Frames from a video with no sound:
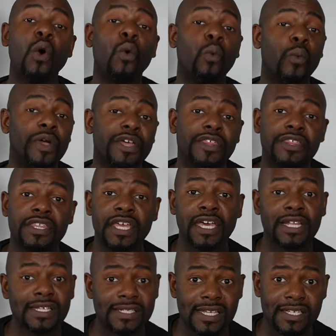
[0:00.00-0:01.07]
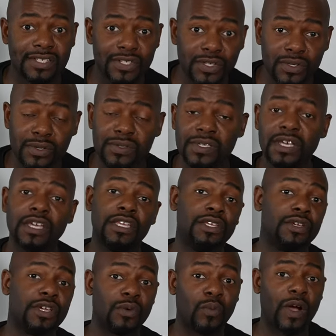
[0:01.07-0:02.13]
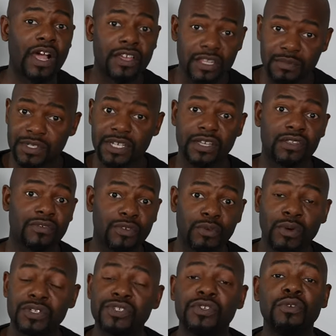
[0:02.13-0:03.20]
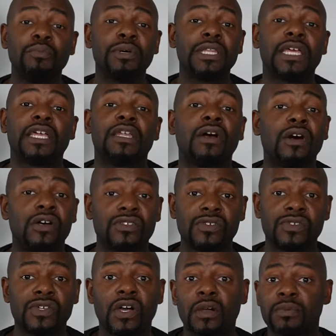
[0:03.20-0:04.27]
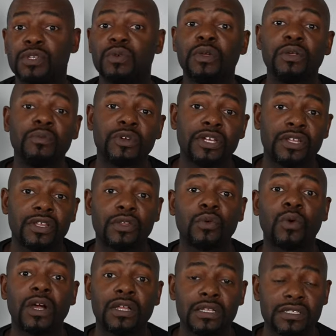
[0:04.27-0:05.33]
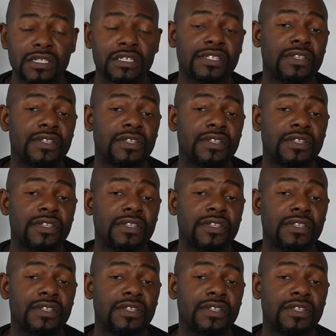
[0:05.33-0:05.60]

With the LSX2s, you can wire them together if you want to, but they can also talk between one another wirelessly.